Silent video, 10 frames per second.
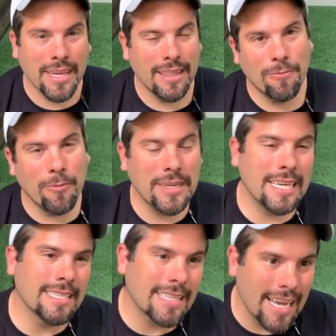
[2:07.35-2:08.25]
And then when we
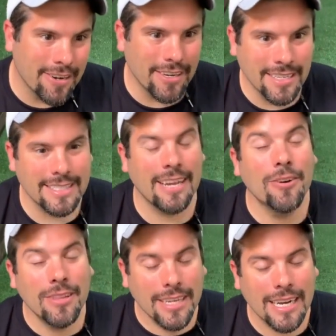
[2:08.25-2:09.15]
test later, you can say, oh,
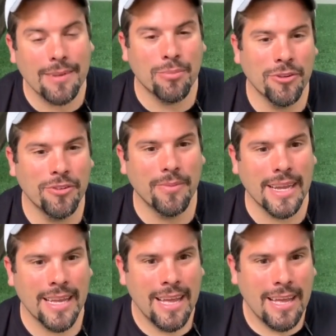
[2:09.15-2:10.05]
look, I improved.
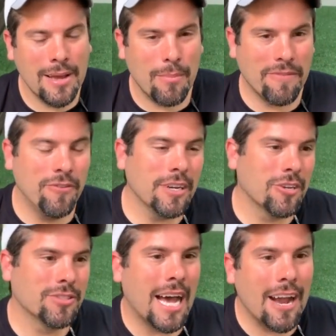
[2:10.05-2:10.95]
My foot
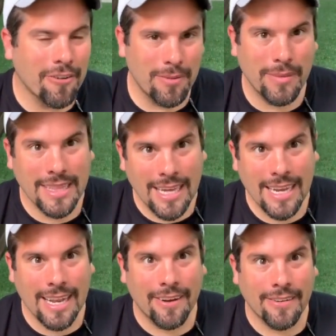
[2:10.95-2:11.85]
goes higher up my thigh
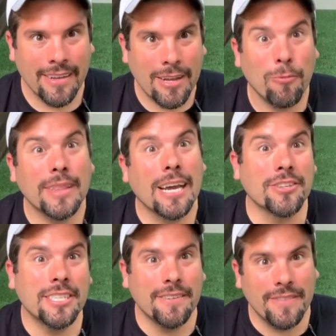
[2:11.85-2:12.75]
now without
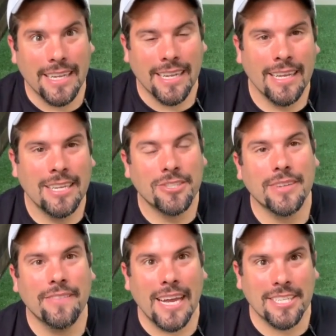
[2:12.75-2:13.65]
shifting. So
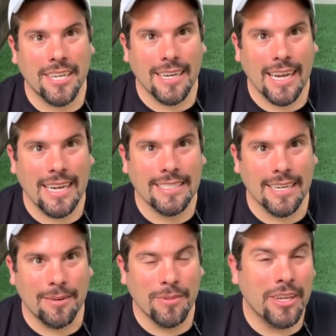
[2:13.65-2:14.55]
give that a shot, guys.
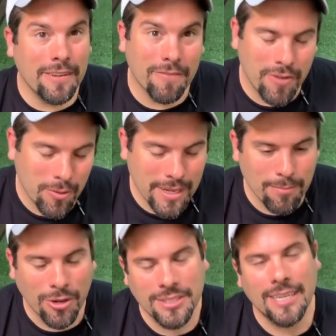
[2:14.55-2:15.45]
You can even film it and
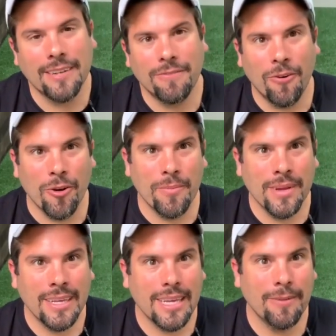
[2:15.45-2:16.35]
post it on the forum,
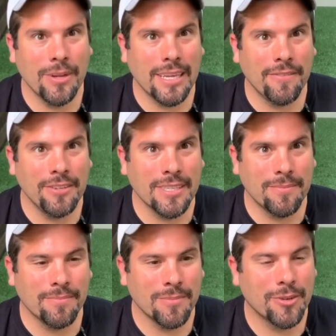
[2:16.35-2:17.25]
and then we could give you
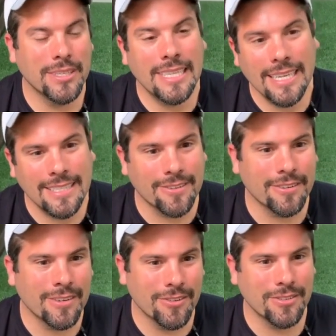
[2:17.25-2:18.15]
some critiques
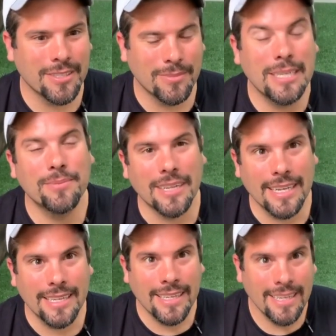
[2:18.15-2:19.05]
or some tips on
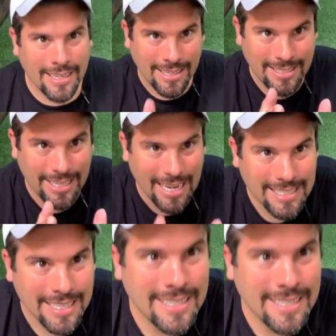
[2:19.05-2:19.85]
it. See you guys.